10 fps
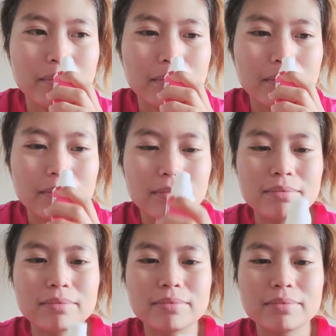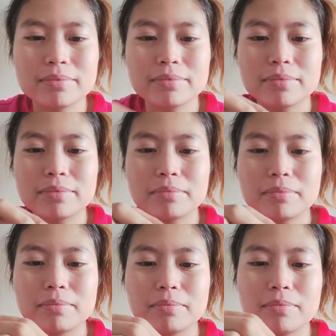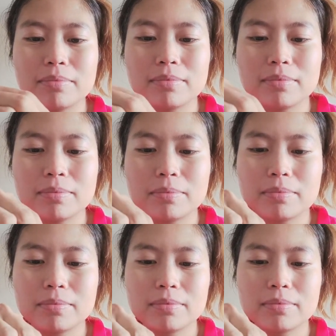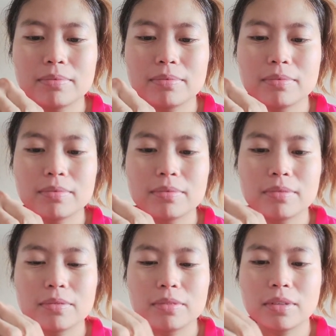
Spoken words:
Nobody speaks.